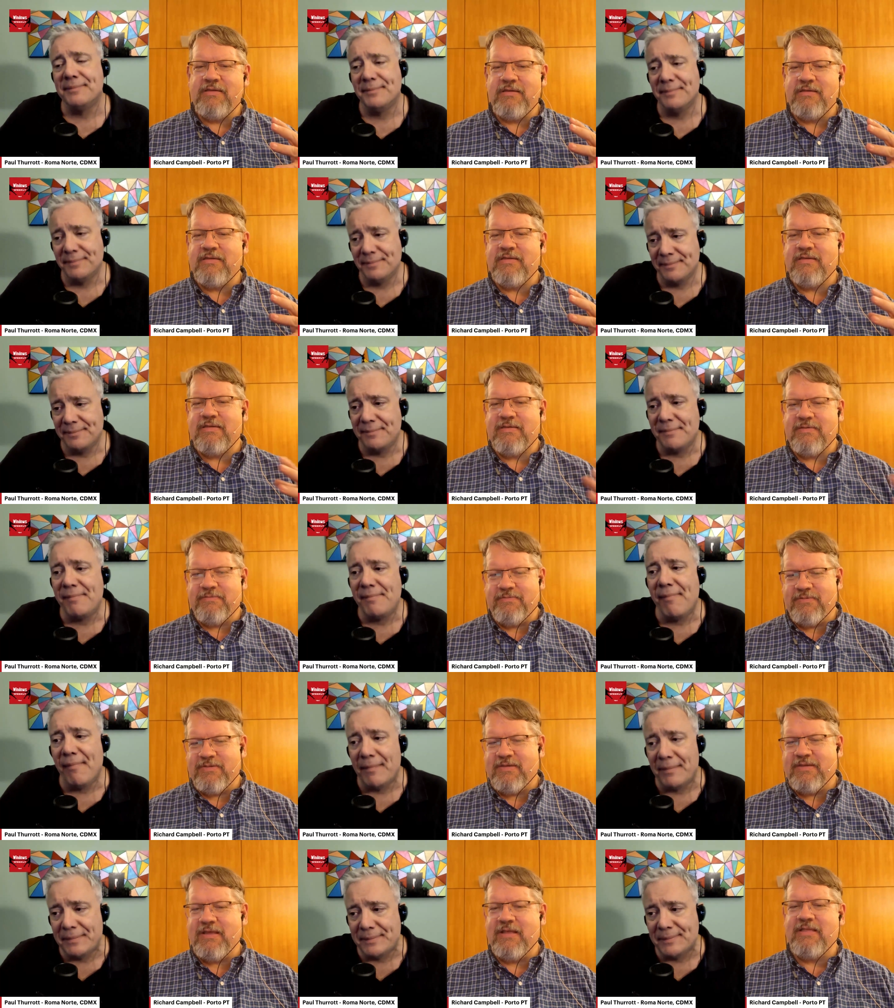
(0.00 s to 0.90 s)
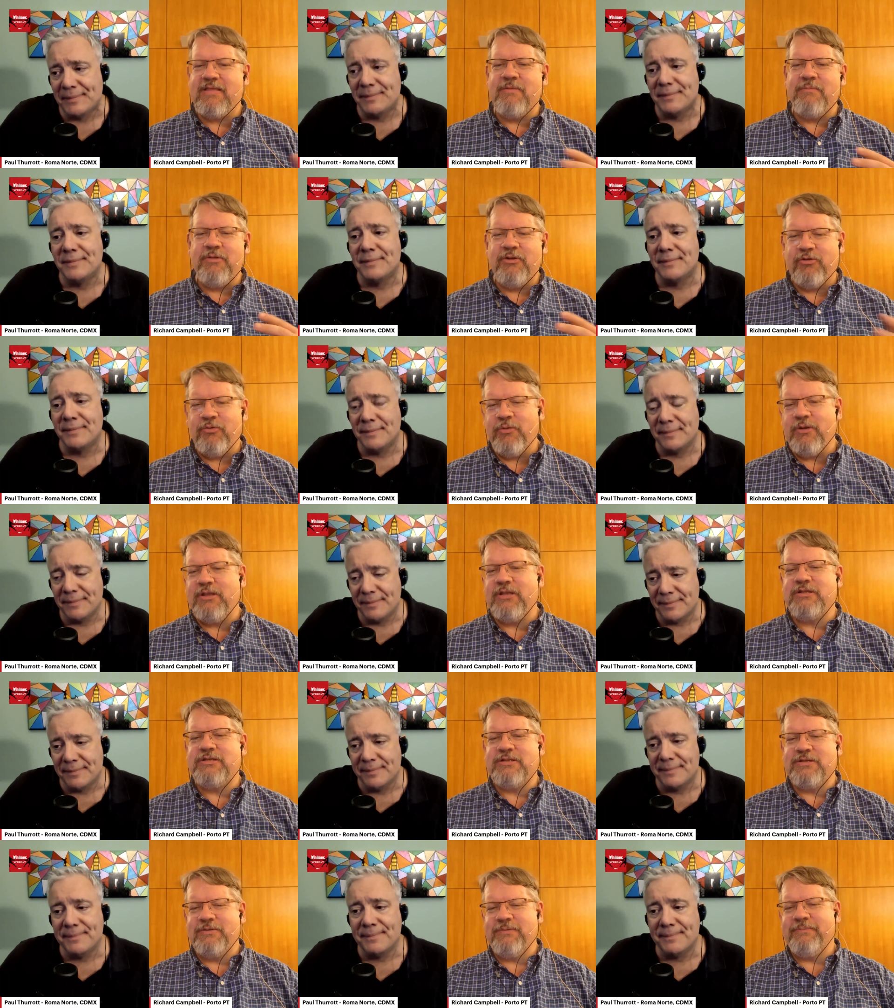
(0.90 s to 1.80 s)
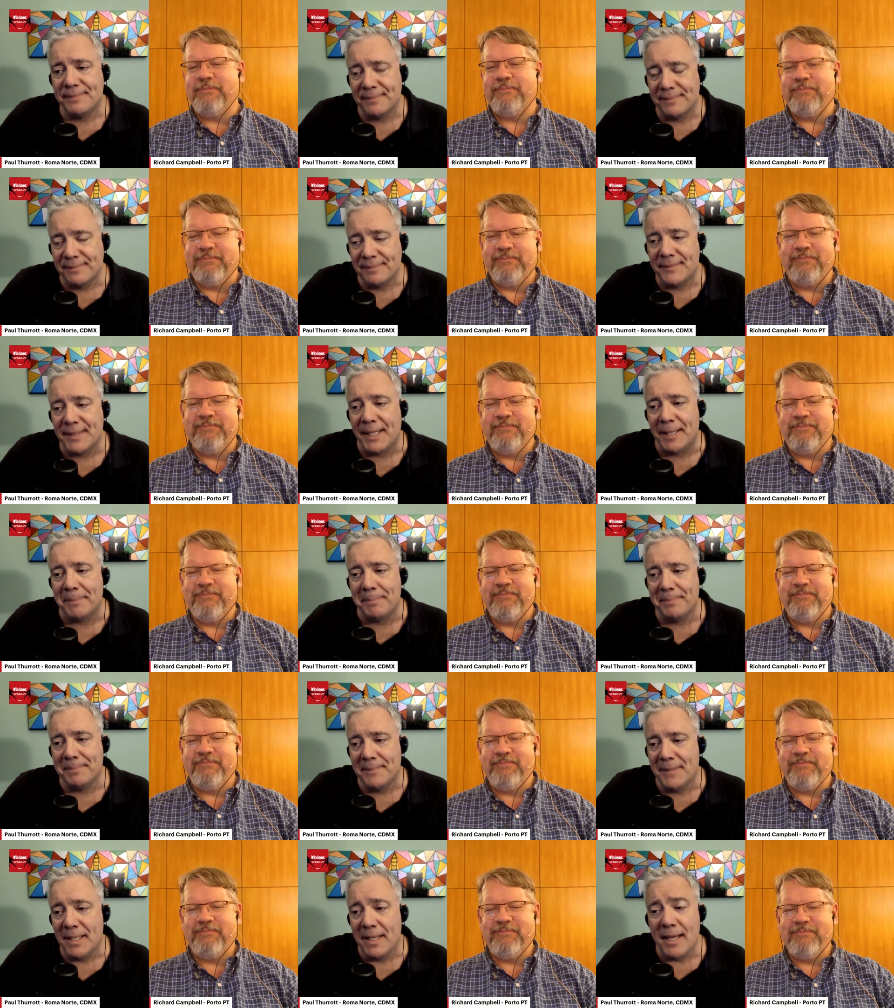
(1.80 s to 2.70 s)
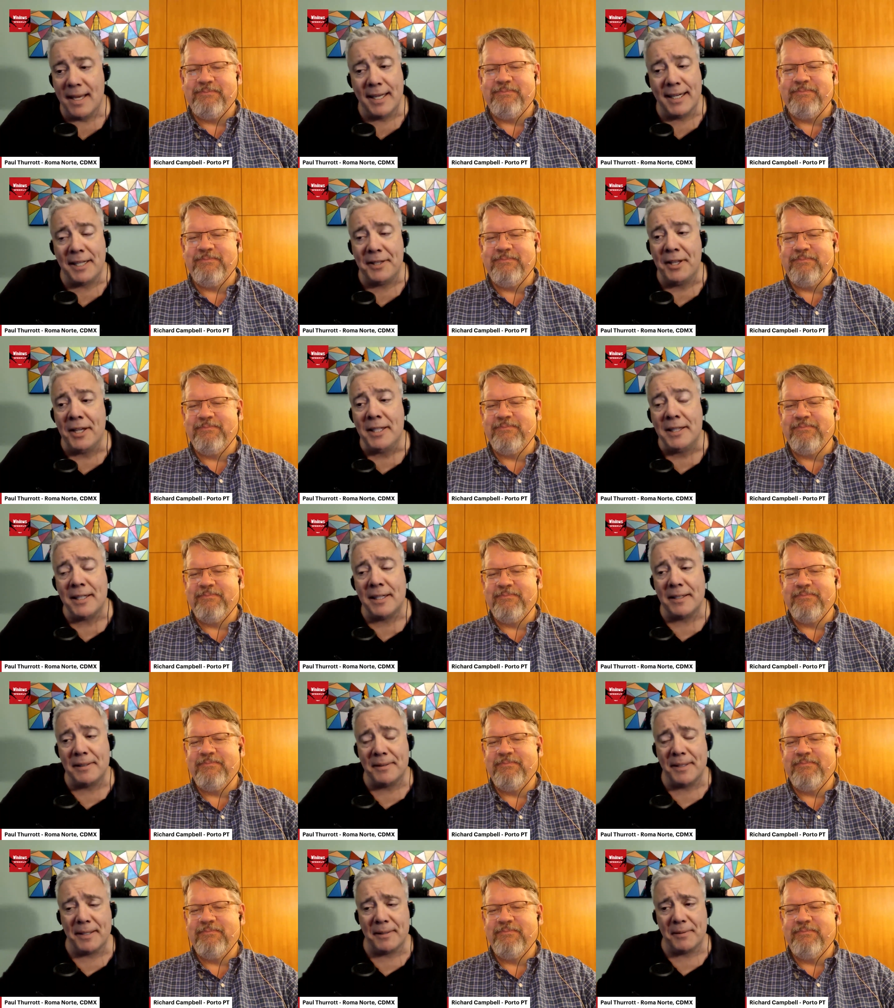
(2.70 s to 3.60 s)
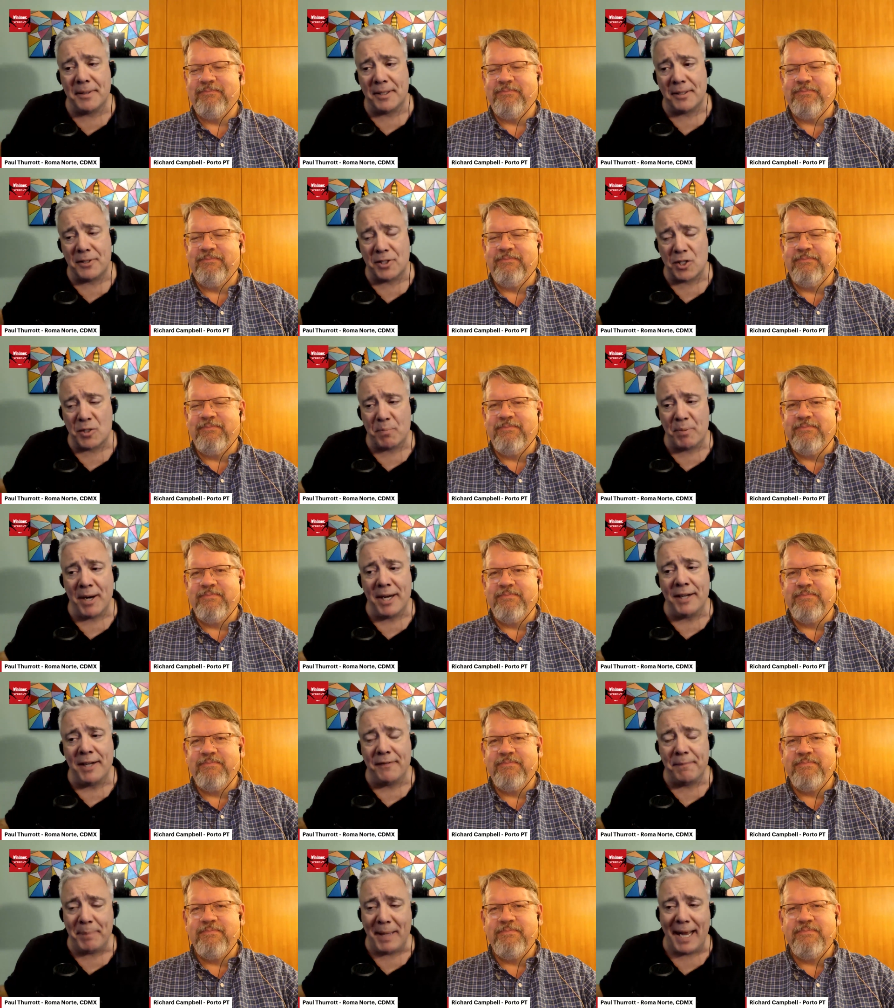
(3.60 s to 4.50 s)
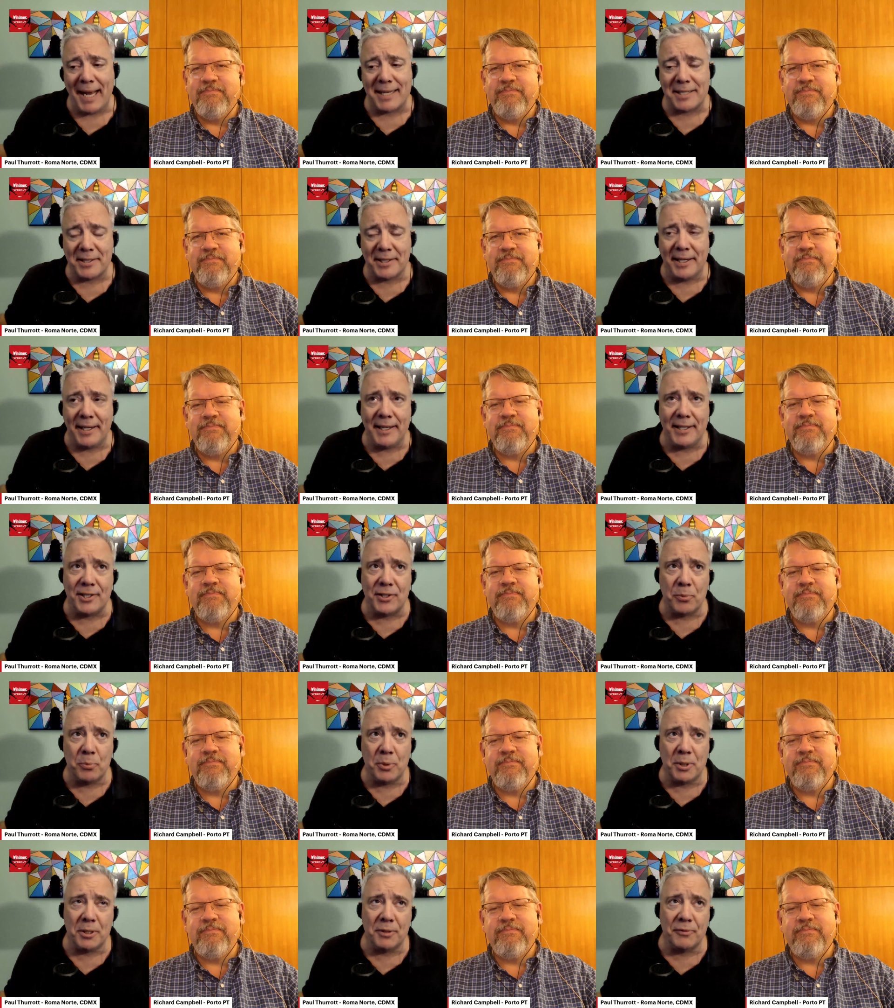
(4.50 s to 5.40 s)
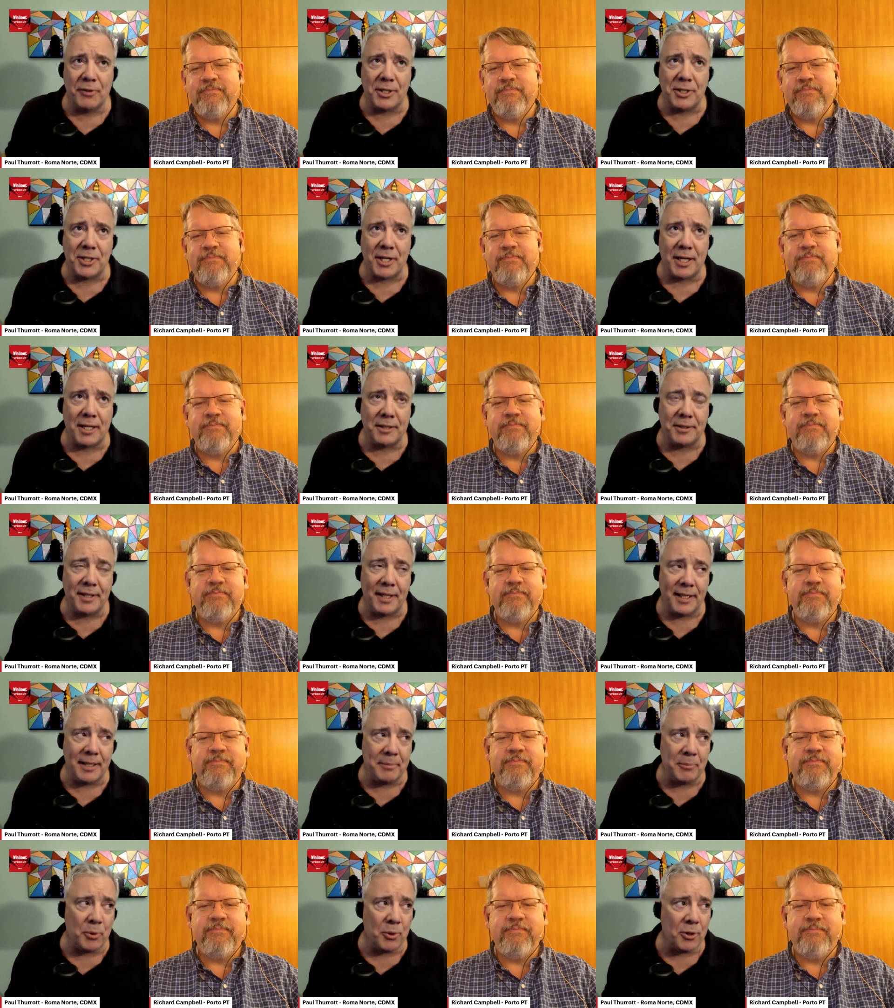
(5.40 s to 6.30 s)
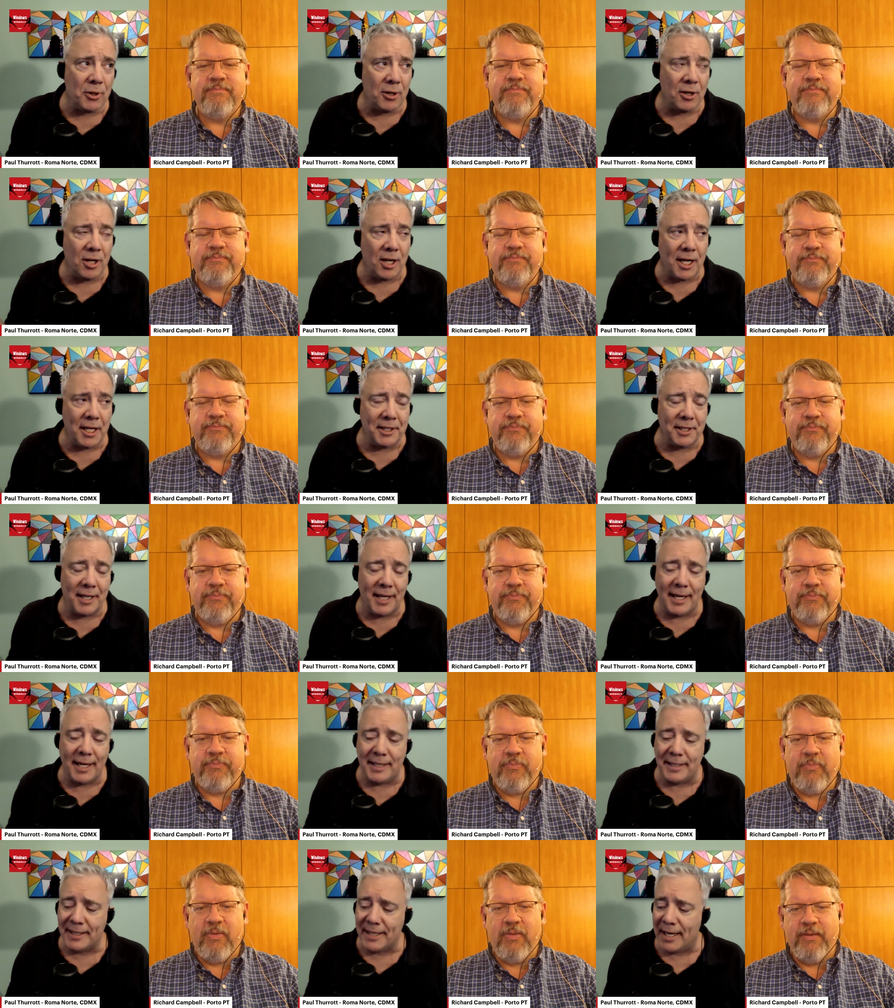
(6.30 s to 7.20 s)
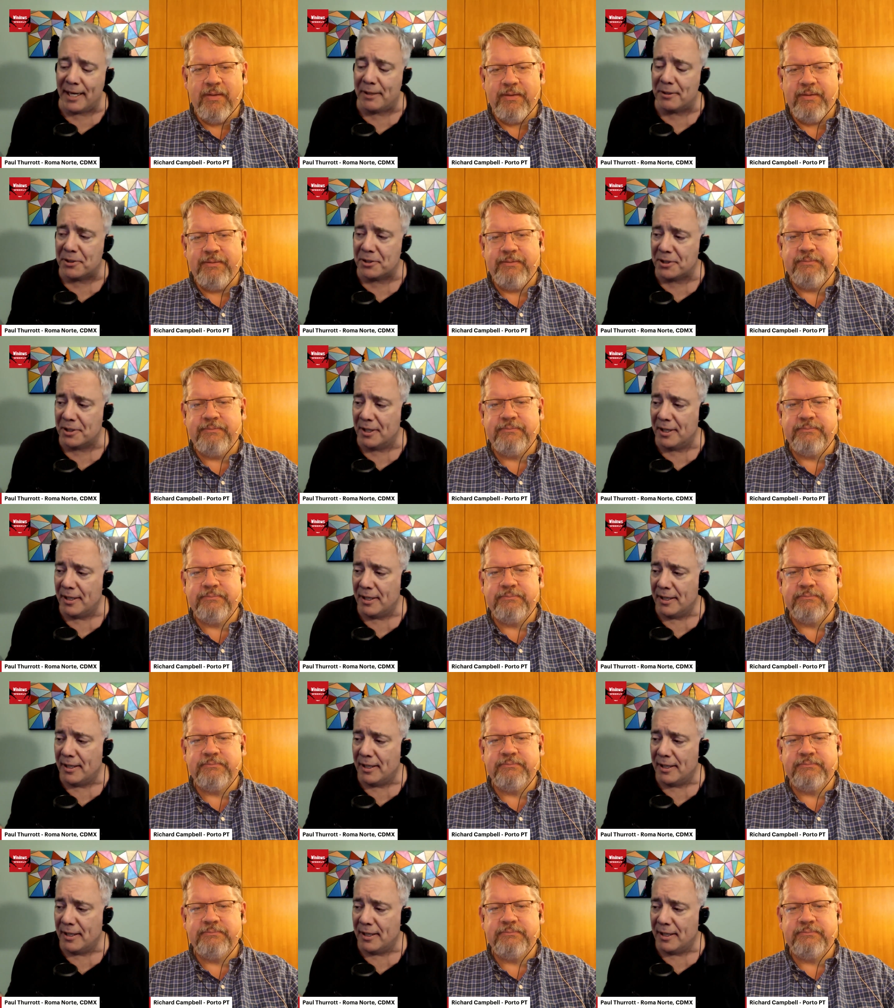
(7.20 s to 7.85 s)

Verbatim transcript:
Speaker 1: so key. sits in between the two.
Speaker 2: Yeah. Yep. And I think the, the, the spread of passkeys will result in more online accounts